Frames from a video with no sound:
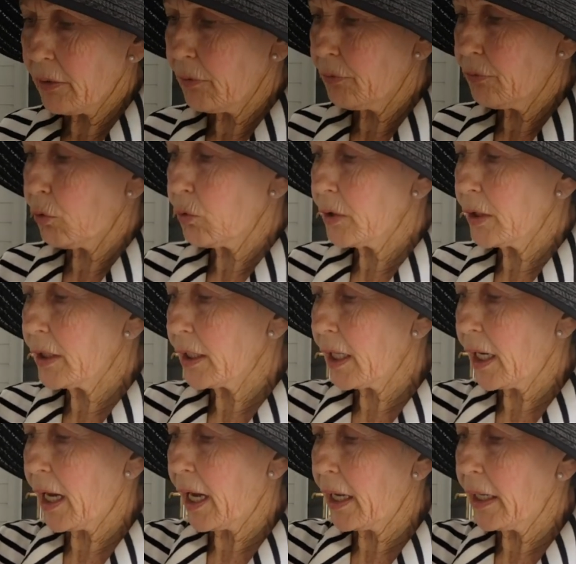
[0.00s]
folding
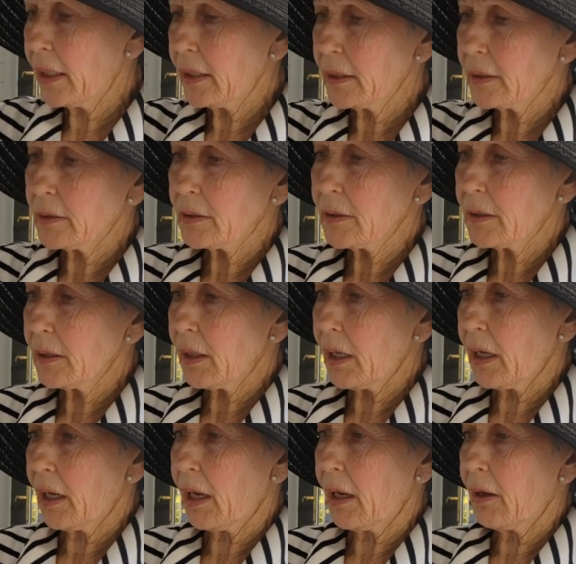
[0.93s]
guide. It
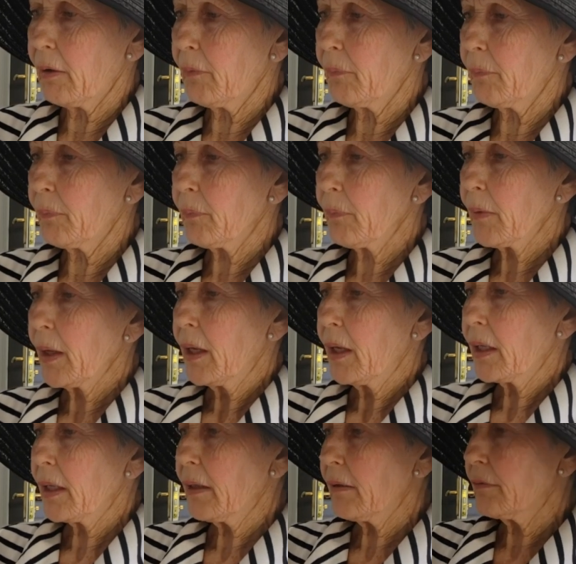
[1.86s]

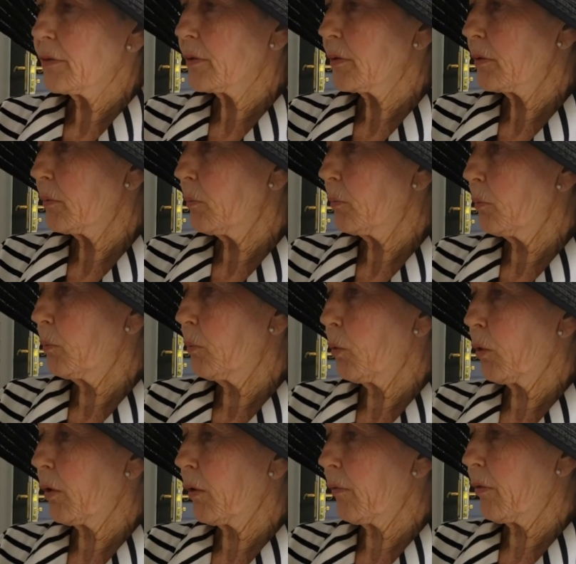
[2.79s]
gives
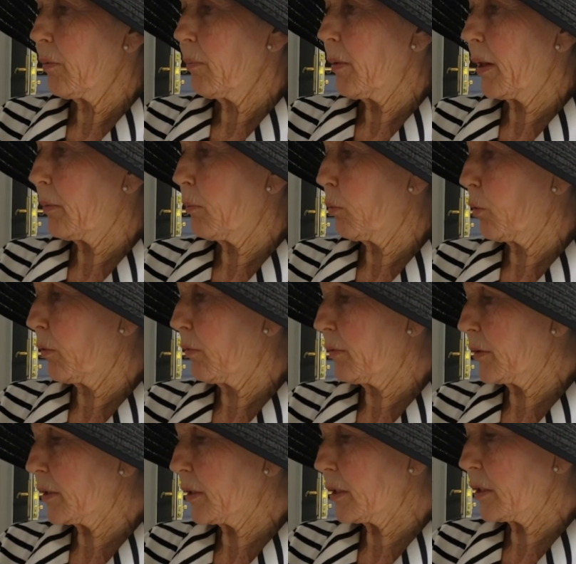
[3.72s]
more of the
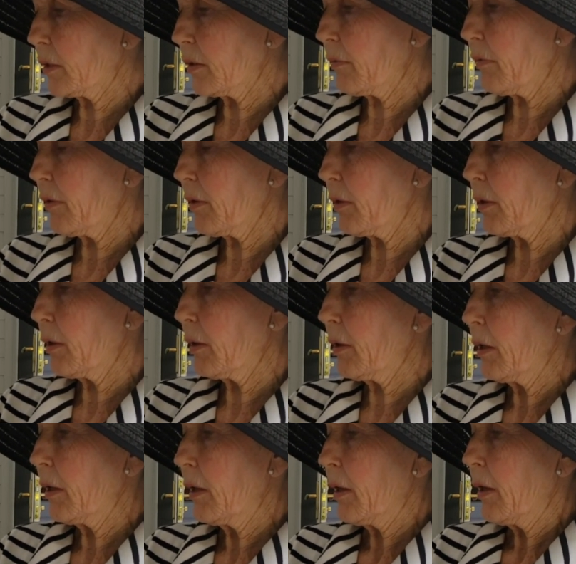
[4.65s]
metamorphosis of
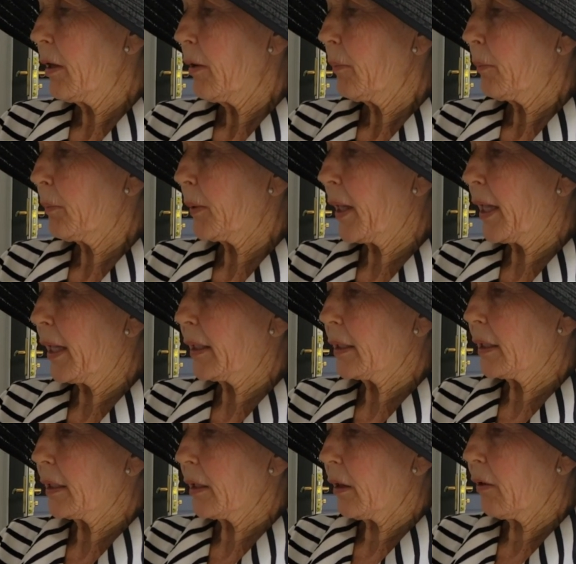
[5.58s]
the plant,
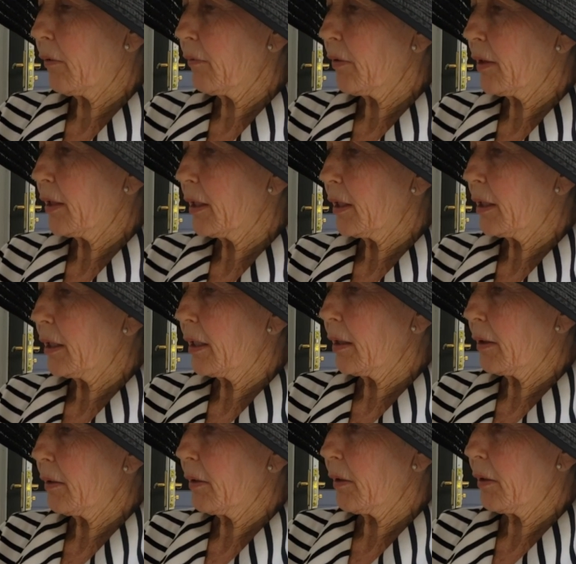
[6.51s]
of
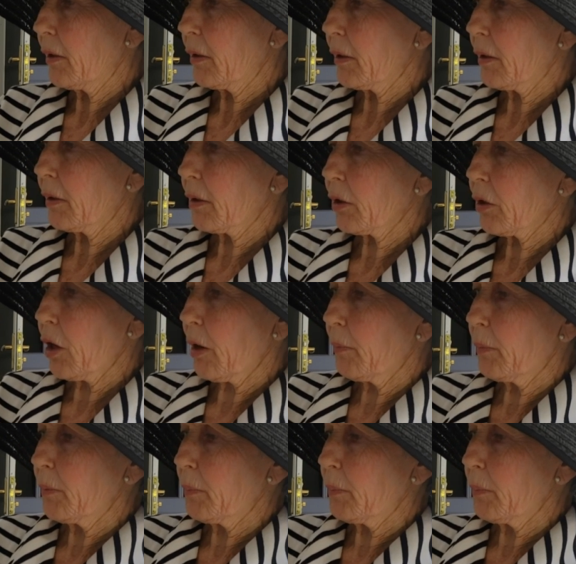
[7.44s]
the common